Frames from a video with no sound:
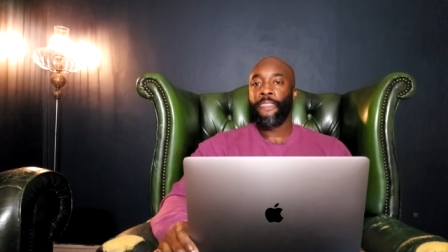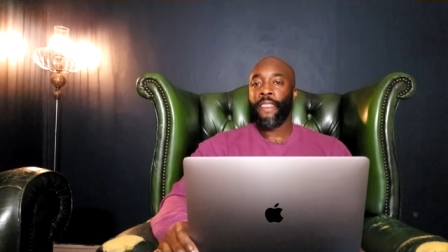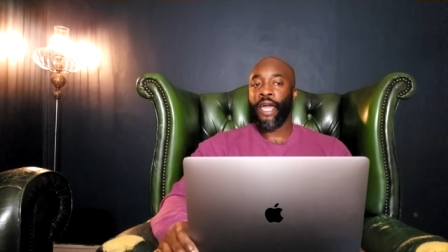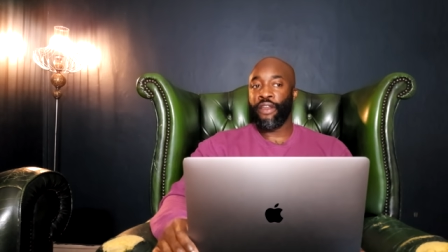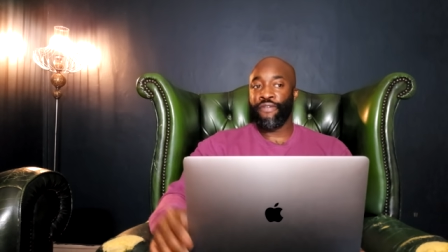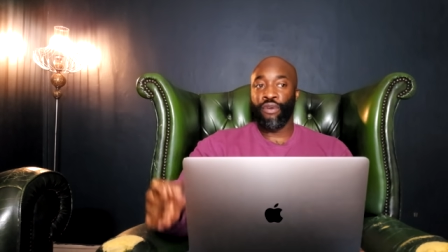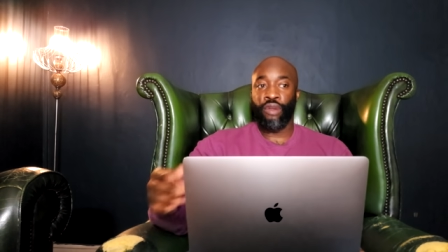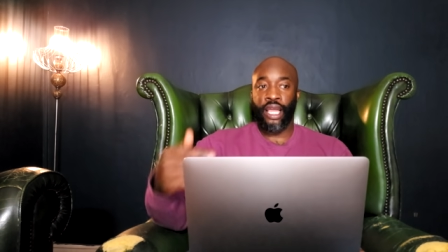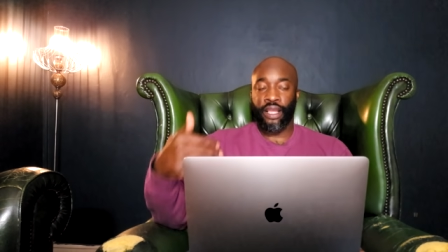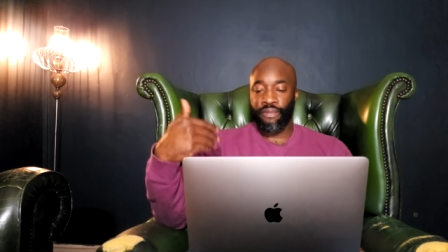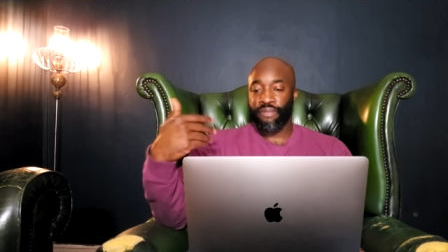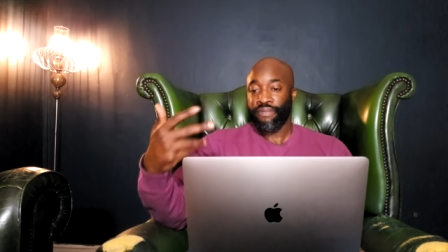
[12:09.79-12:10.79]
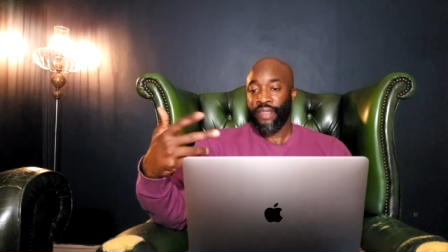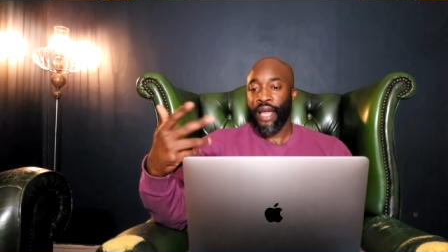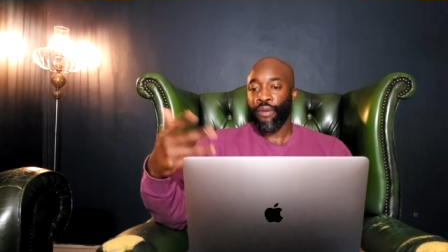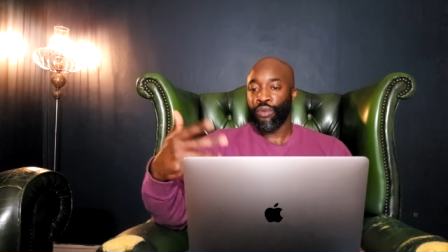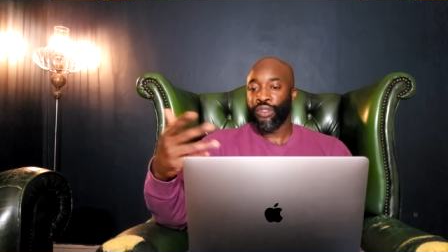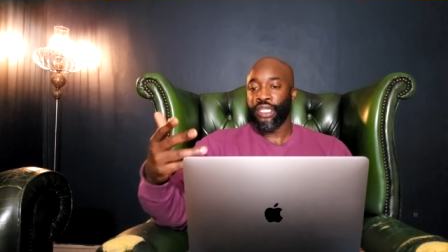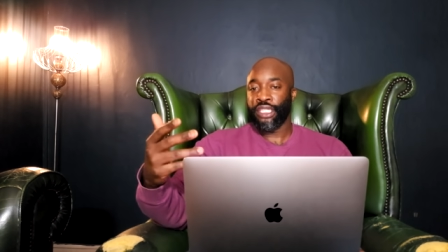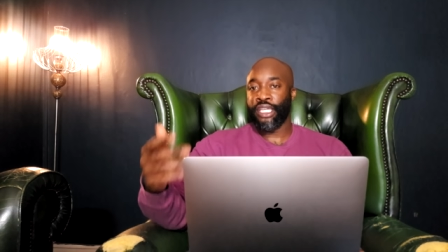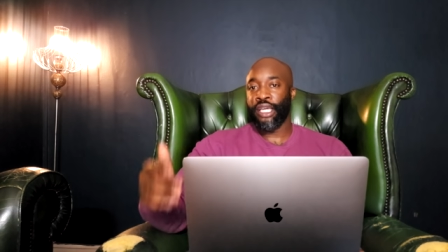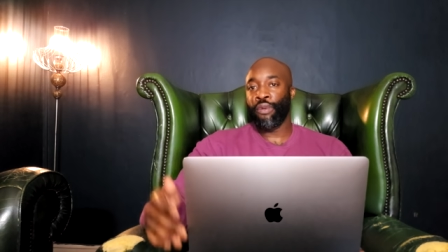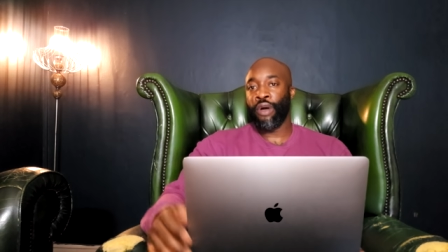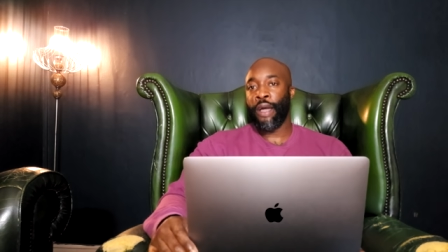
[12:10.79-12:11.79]
And I feel like that will
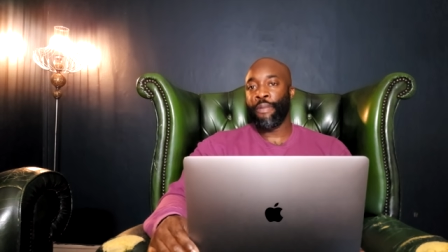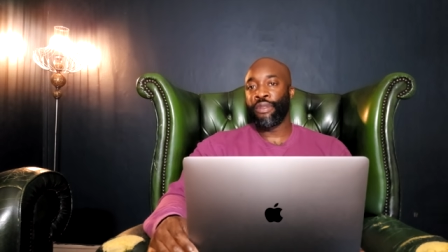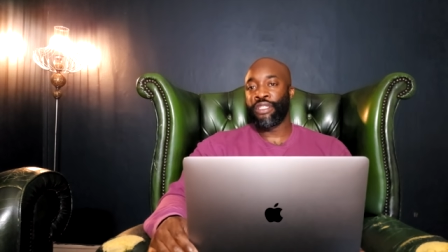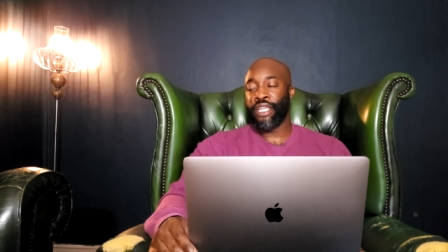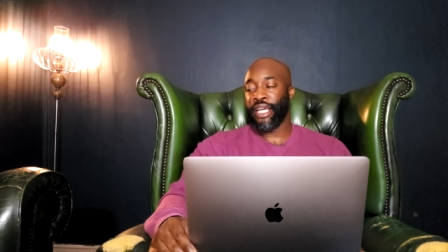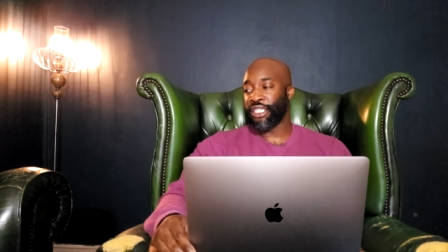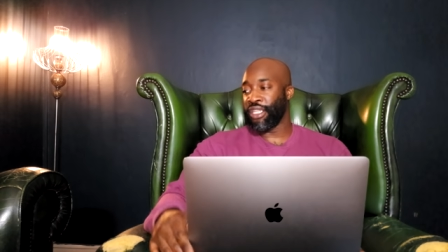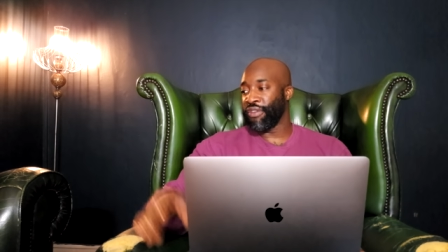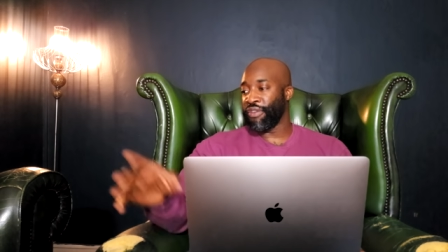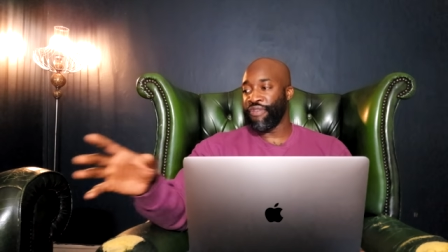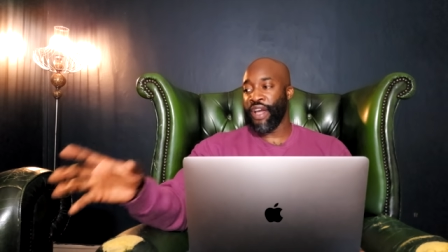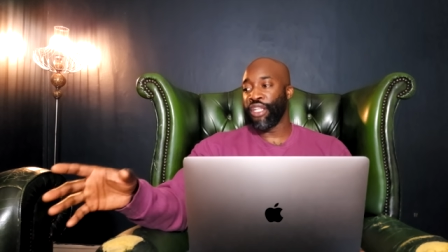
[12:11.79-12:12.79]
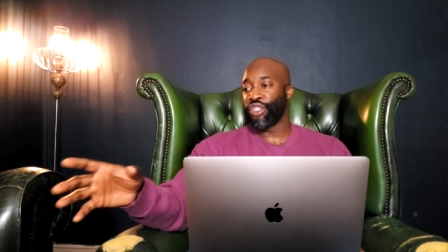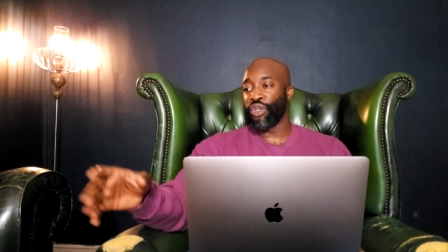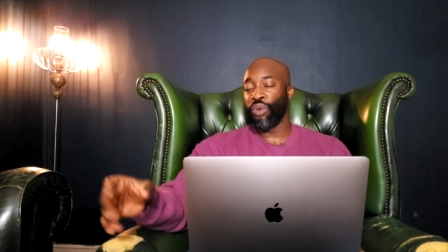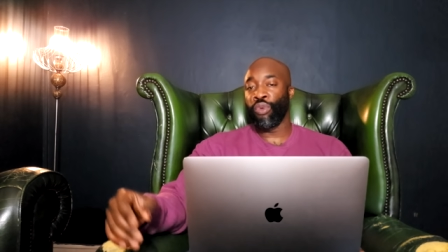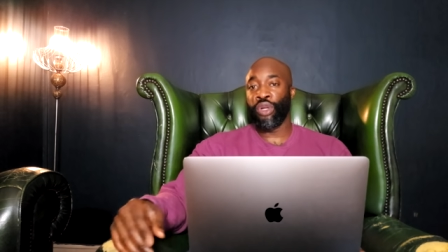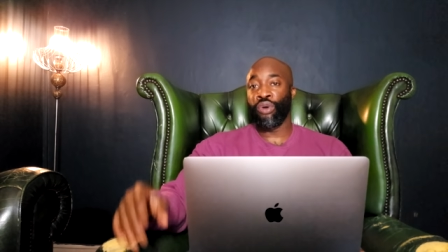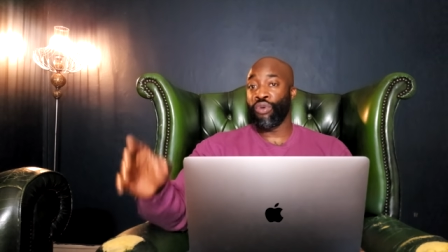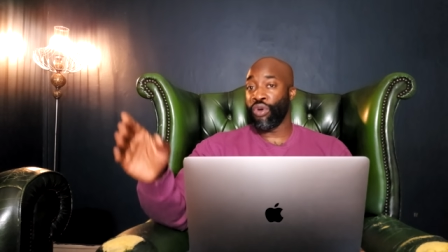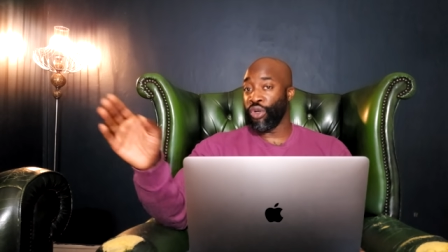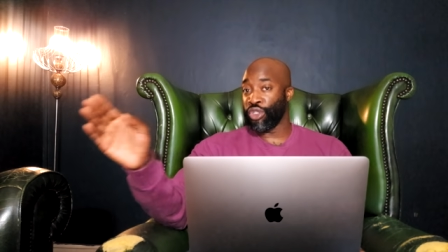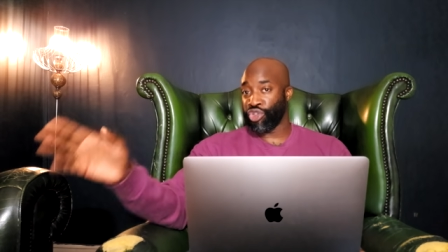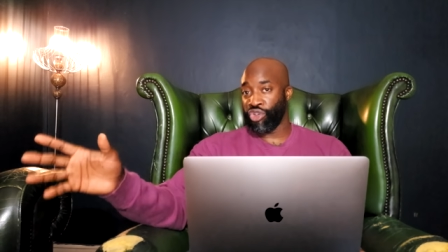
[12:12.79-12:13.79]
dictate what happens next. And if the fans don't want it or are
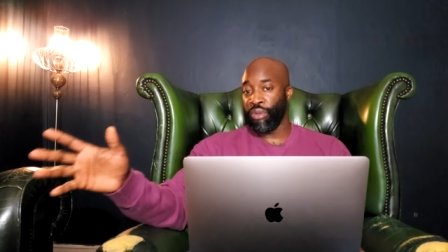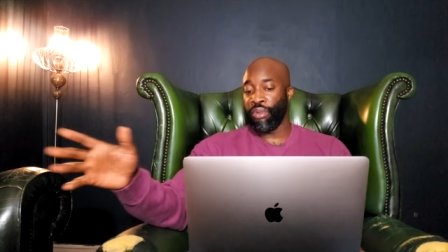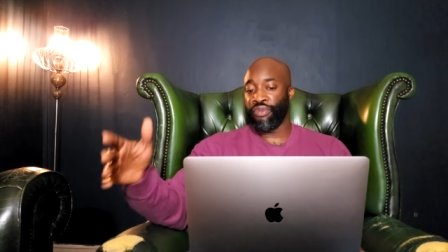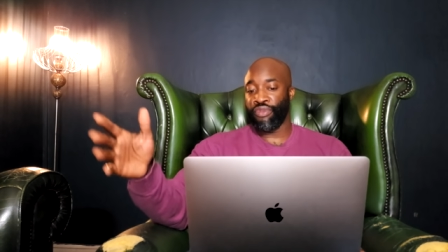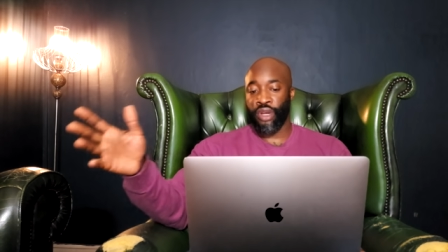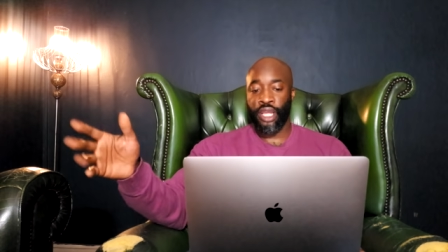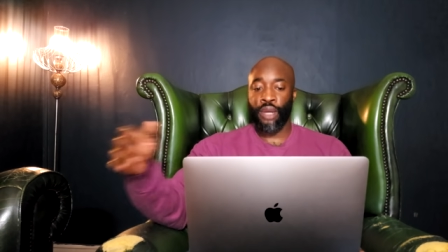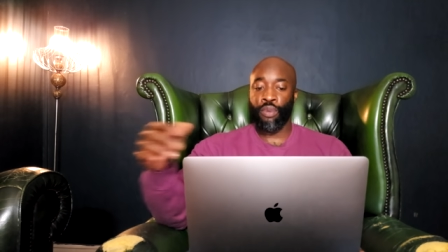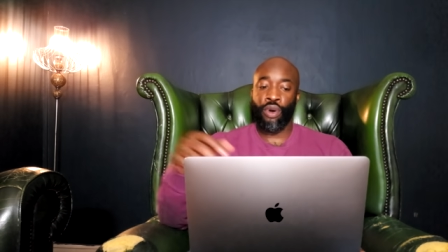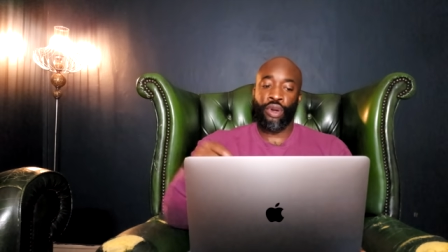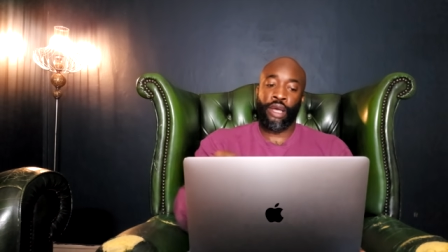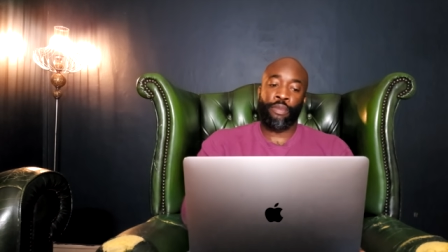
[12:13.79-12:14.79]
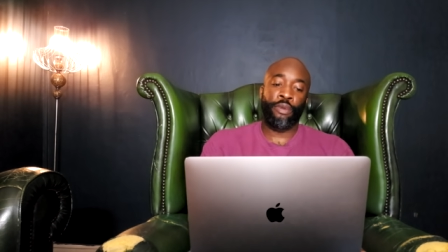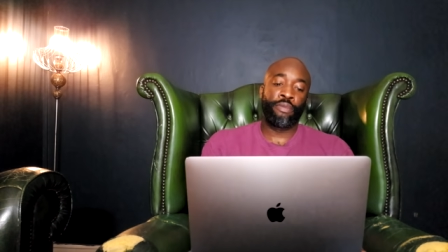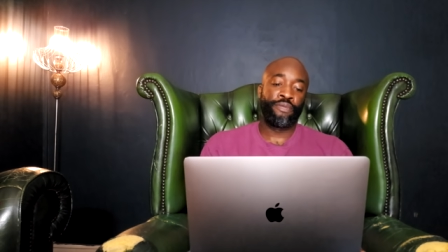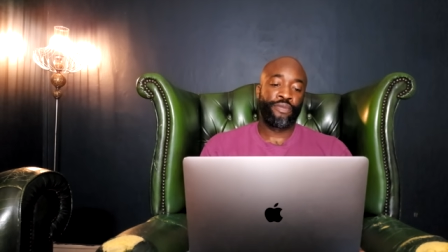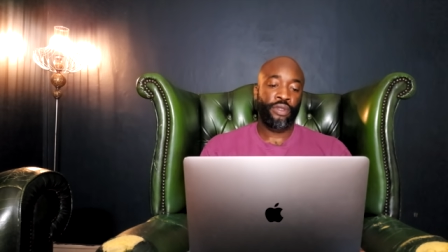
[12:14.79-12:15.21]
not screaming for it, it won't happen.